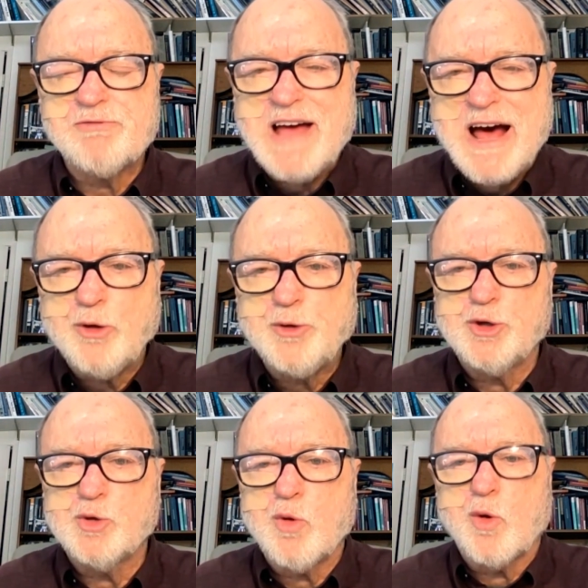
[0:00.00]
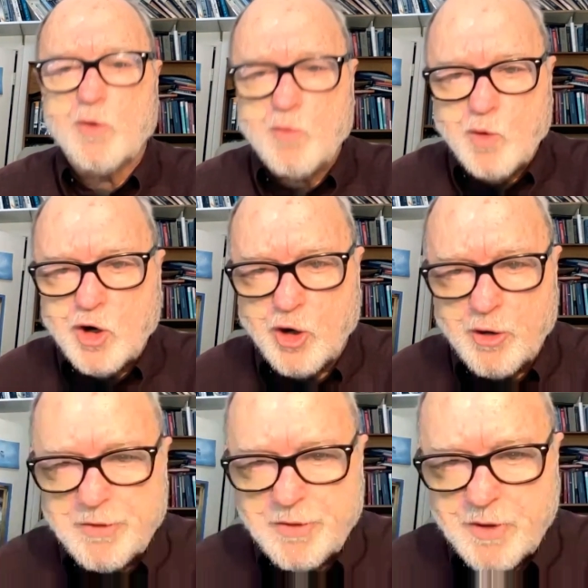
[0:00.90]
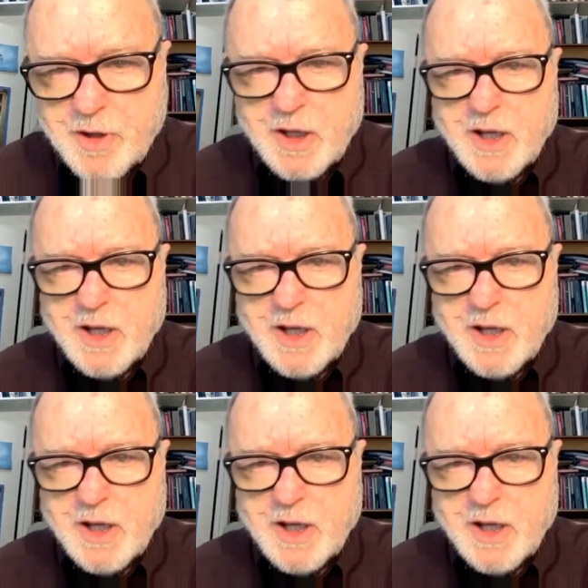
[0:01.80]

value or worth.